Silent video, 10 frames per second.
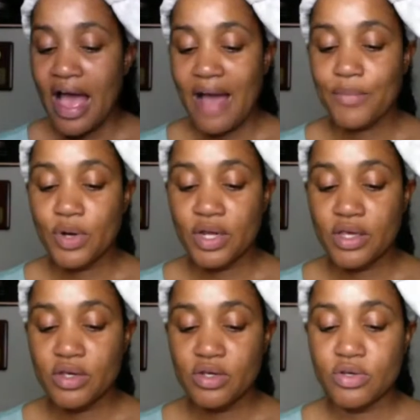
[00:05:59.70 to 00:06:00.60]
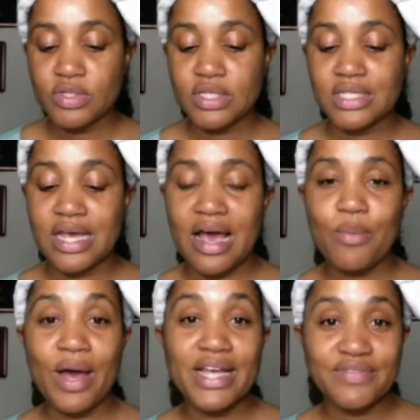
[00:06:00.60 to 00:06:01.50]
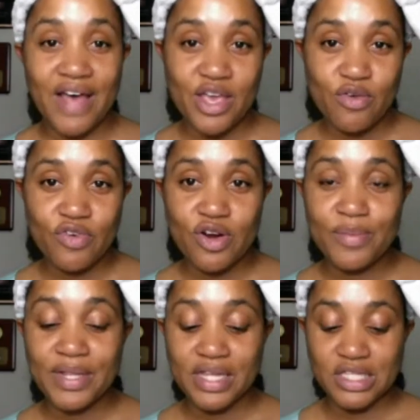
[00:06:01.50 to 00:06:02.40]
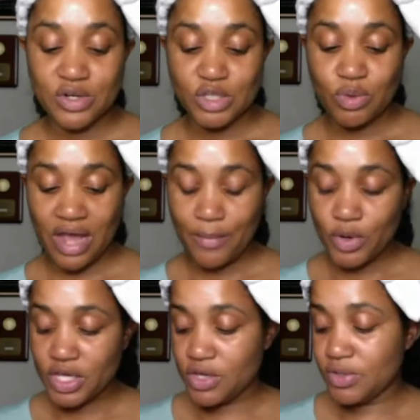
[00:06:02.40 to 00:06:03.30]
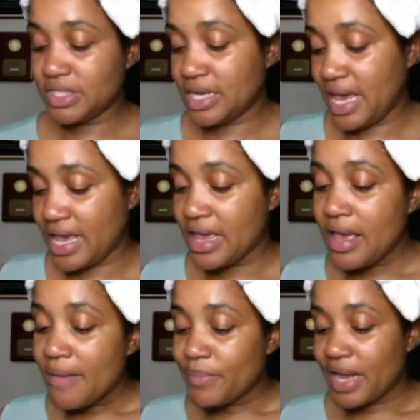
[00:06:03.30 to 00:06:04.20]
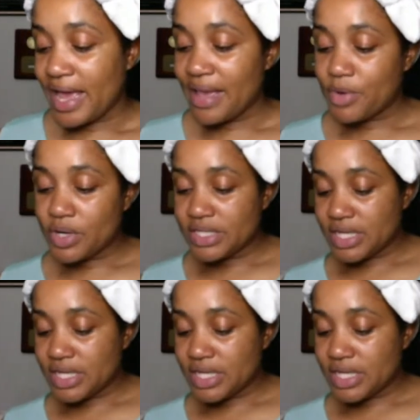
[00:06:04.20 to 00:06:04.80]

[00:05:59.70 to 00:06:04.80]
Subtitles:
I'm going to use the Time Wise Volume Firm cleanser is what I'm going to use tonight, but I am going to